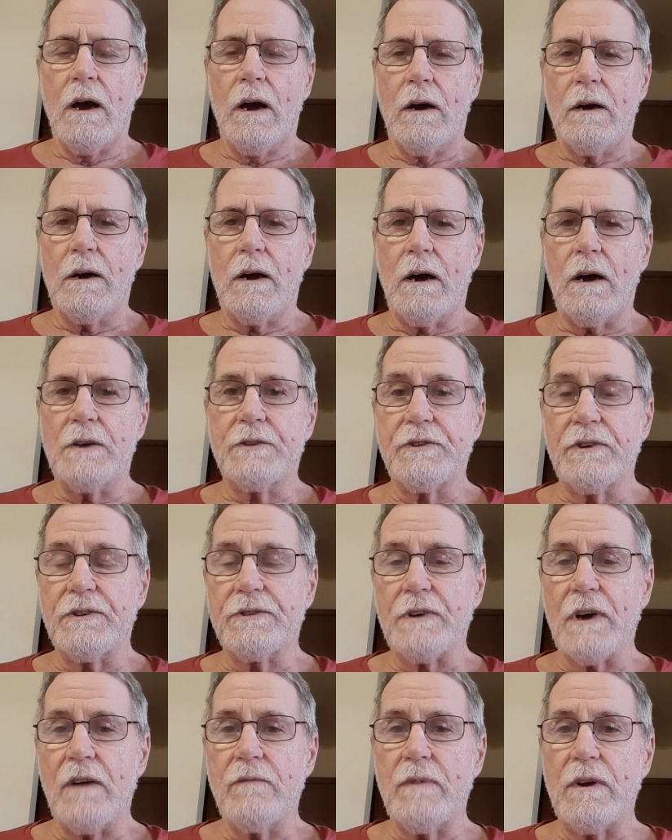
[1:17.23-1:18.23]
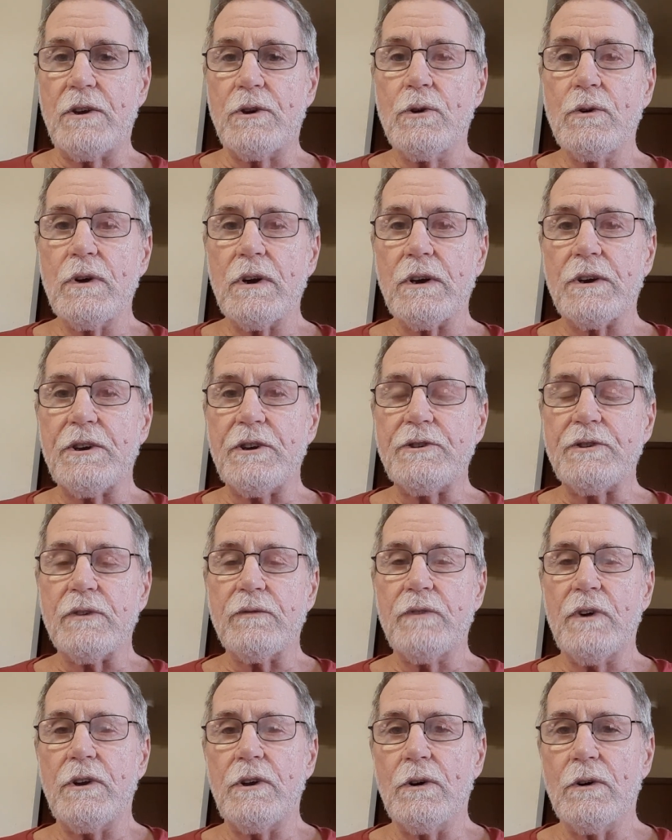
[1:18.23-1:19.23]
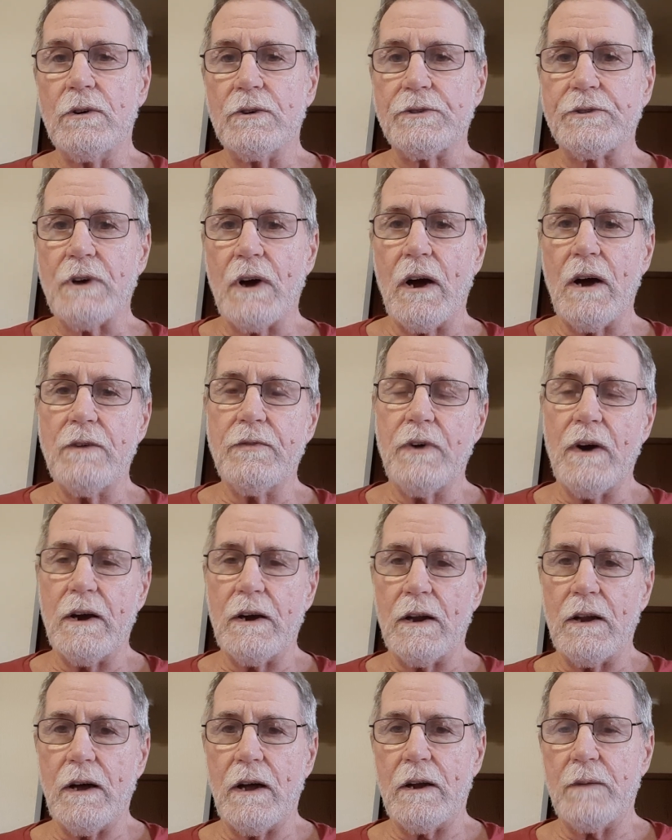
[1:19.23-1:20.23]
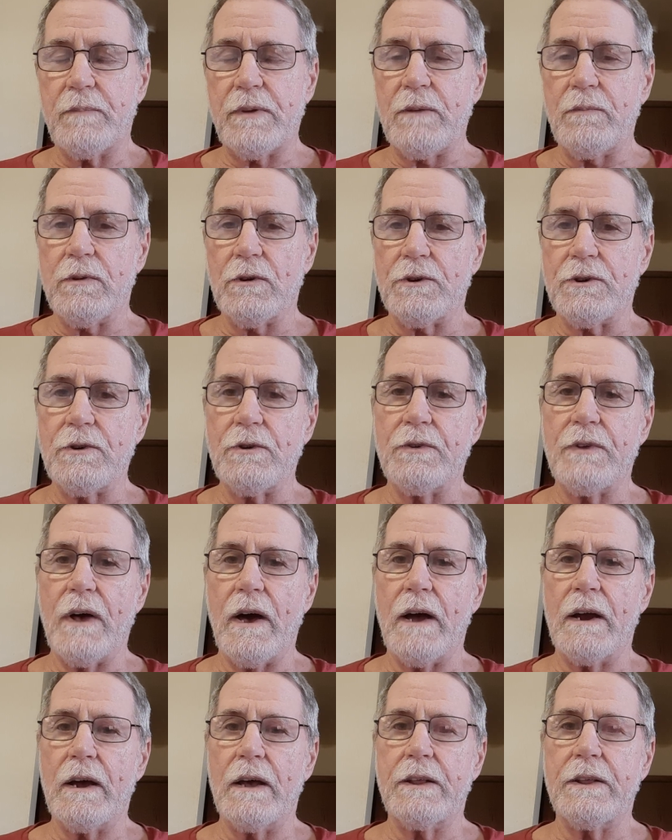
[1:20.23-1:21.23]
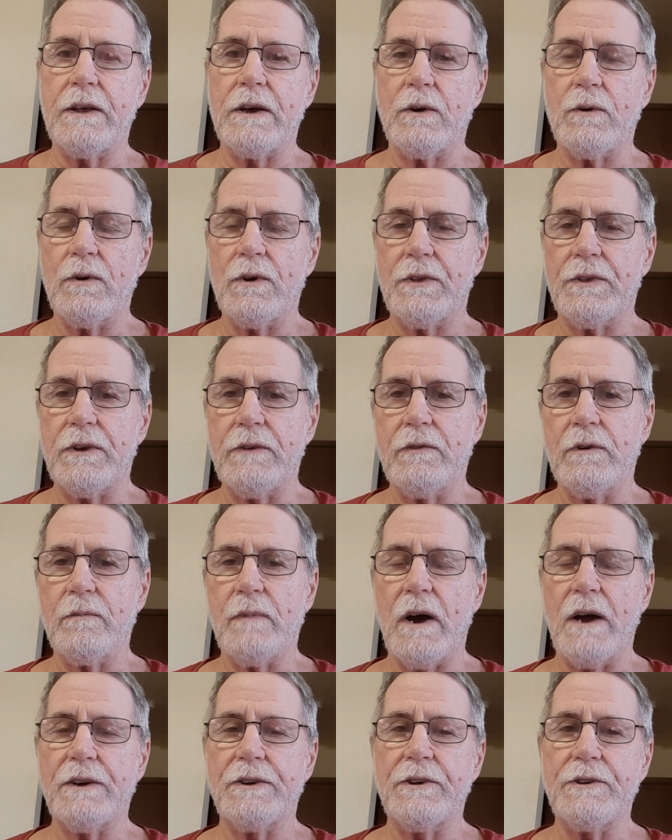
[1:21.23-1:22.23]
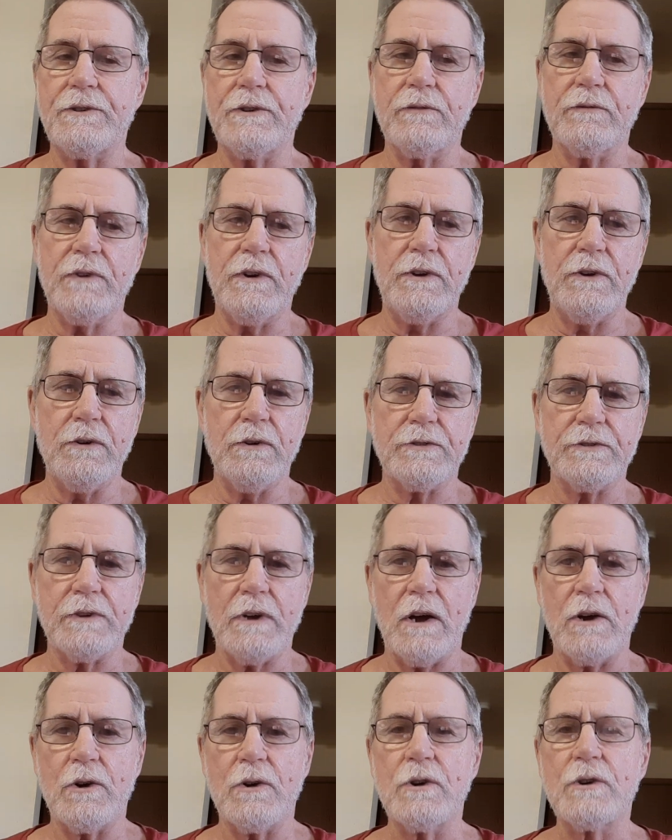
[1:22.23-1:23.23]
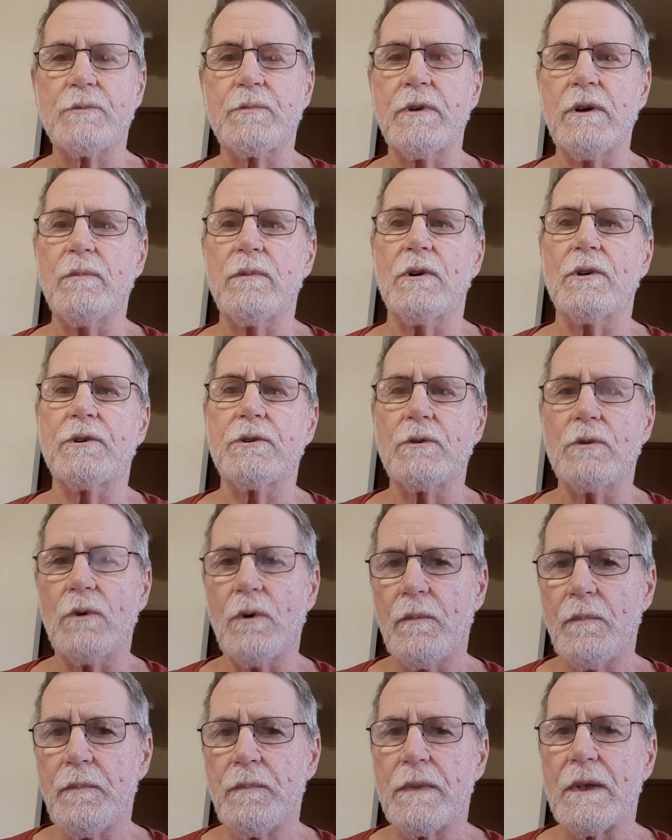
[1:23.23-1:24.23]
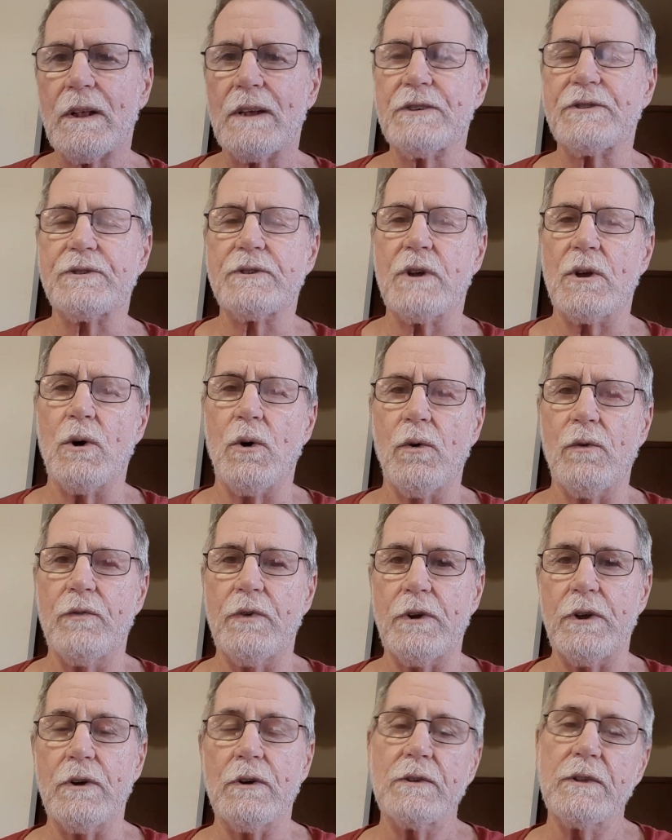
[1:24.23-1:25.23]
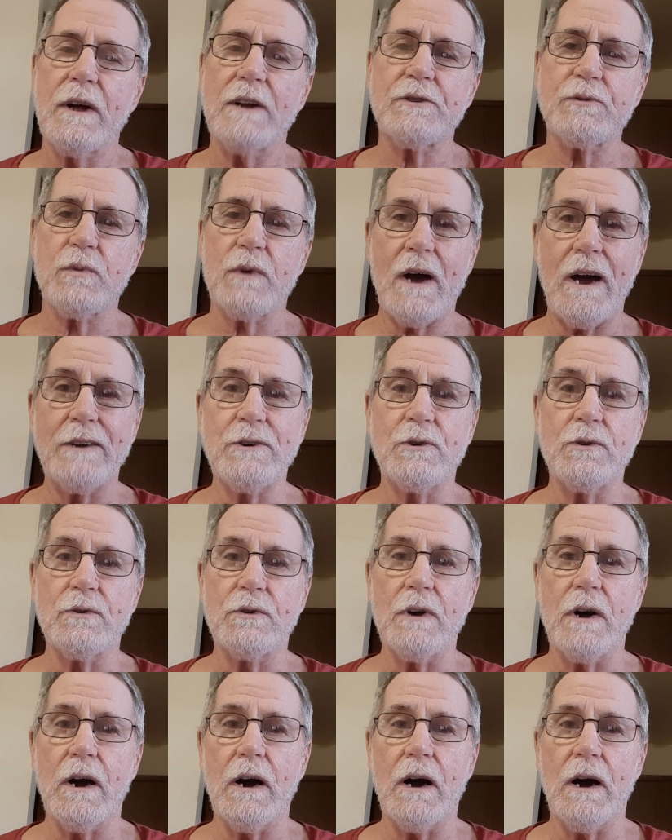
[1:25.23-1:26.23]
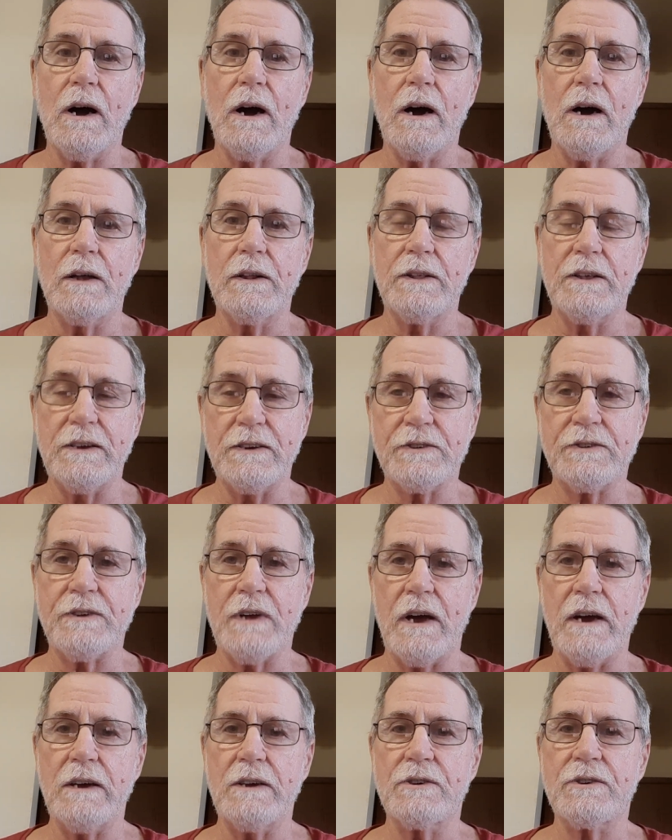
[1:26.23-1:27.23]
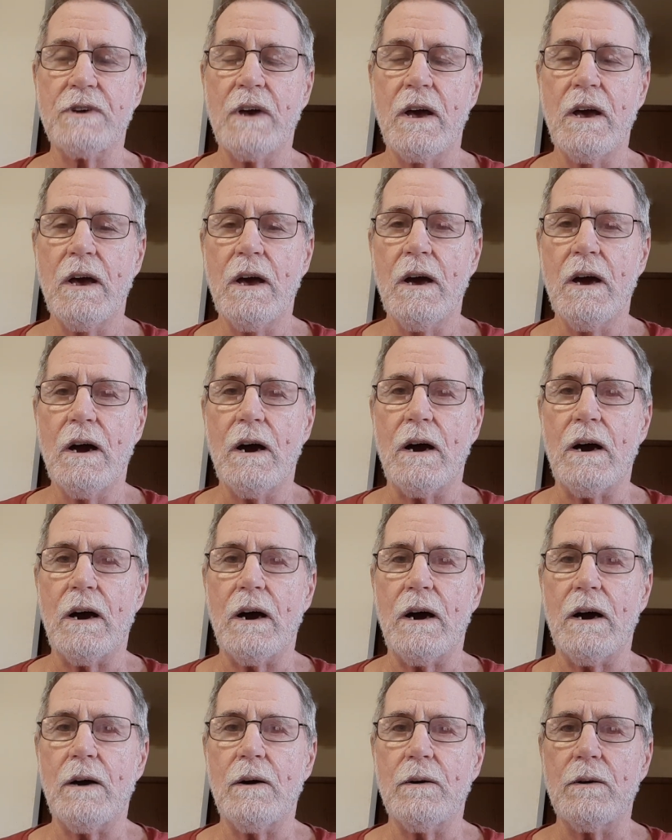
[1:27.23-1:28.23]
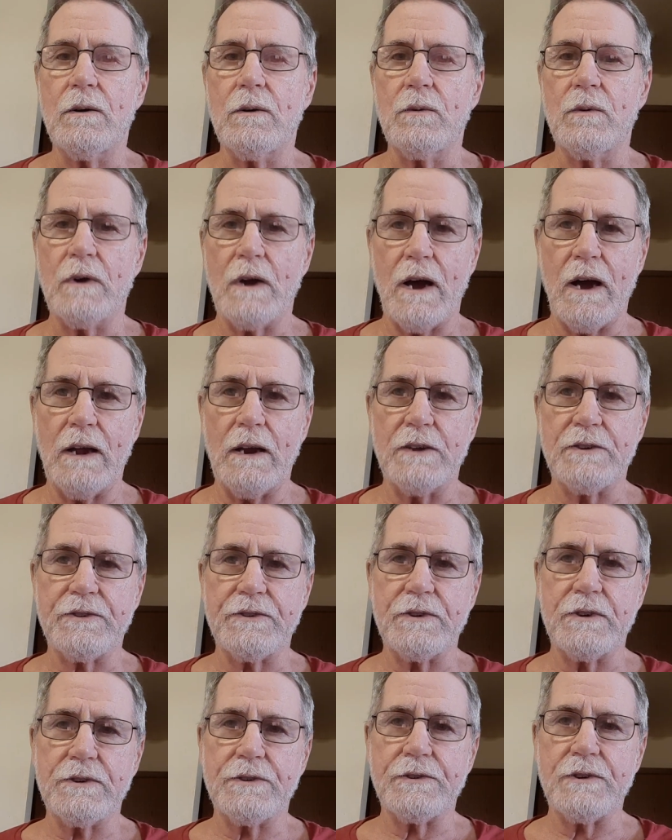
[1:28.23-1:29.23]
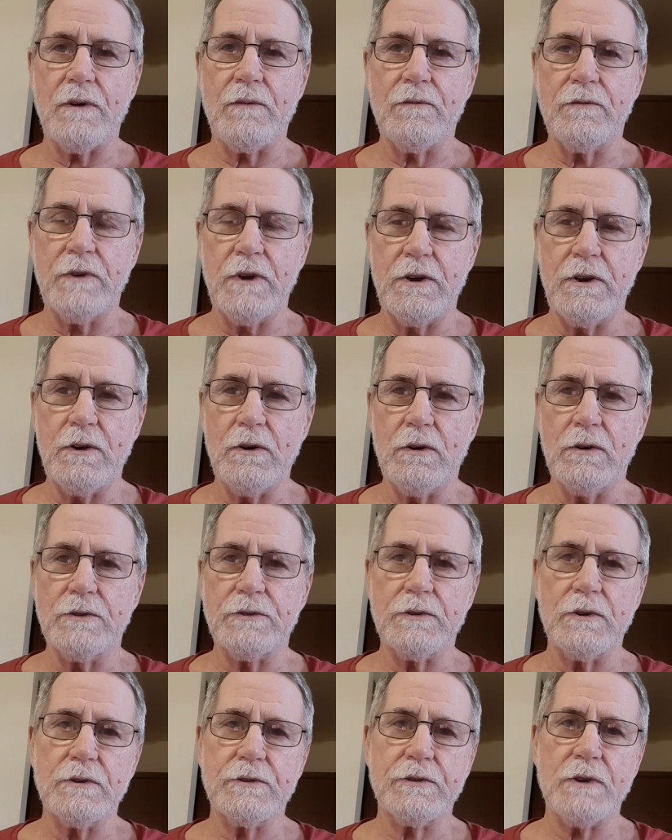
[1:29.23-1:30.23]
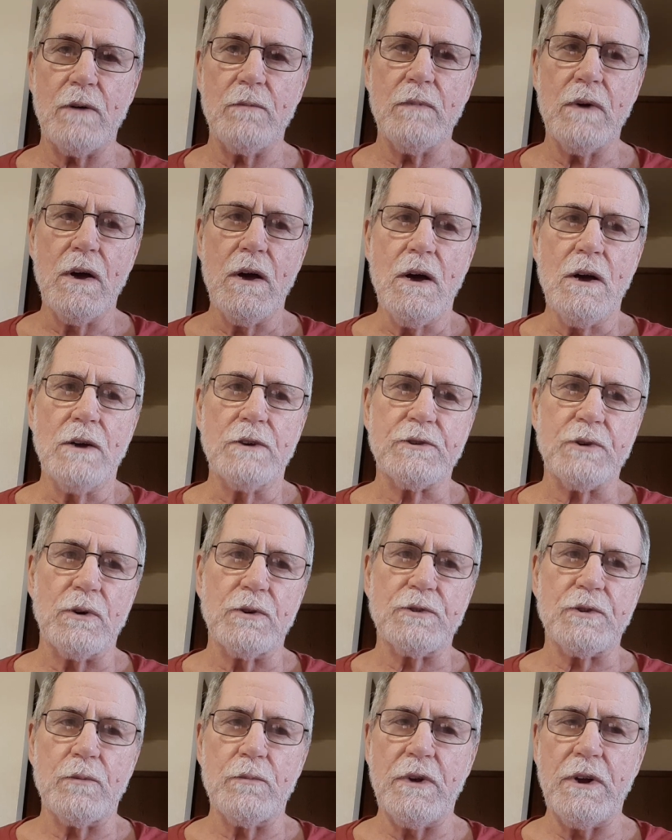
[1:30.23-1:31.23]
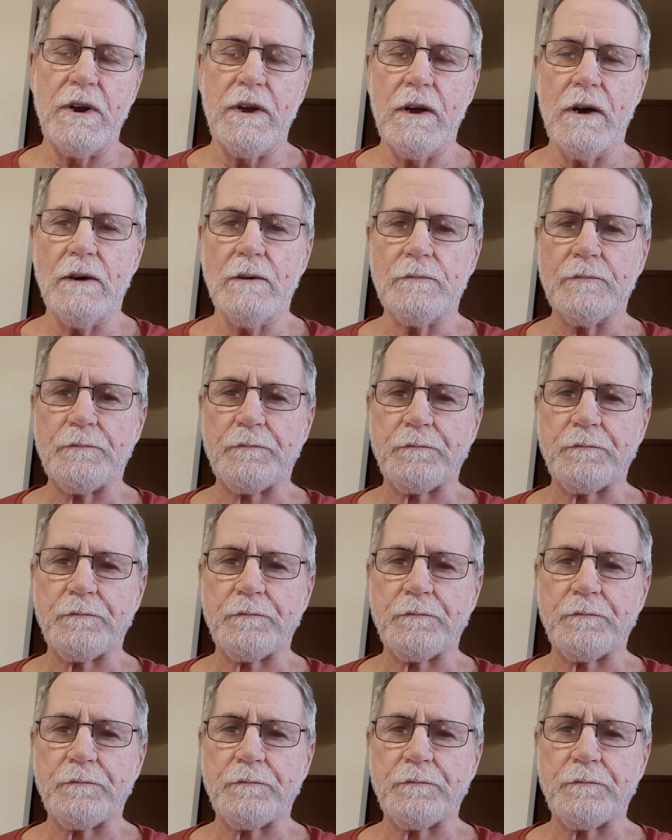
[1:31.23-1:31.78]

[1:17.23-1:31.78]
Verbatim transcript: Uh, since I've been doing teaching videos, I find a lot of people do that, I think, with even my teaching videos, and I urge people to listen to the whole video, and that's what I do uh, these days uh, when I listen to some videos or some social media